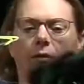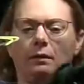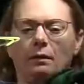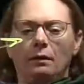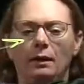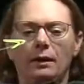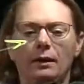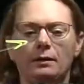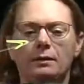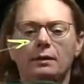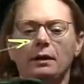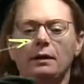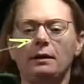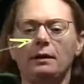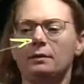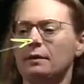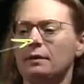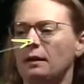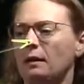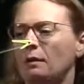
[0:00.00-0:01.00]
let's get it
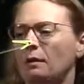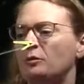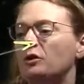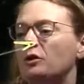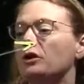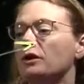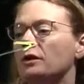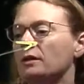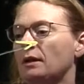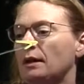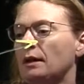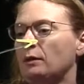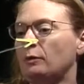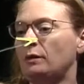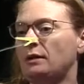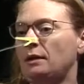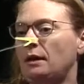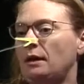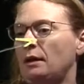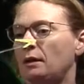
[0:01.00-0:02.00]
set up just like we
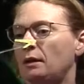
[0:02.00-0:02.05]
set it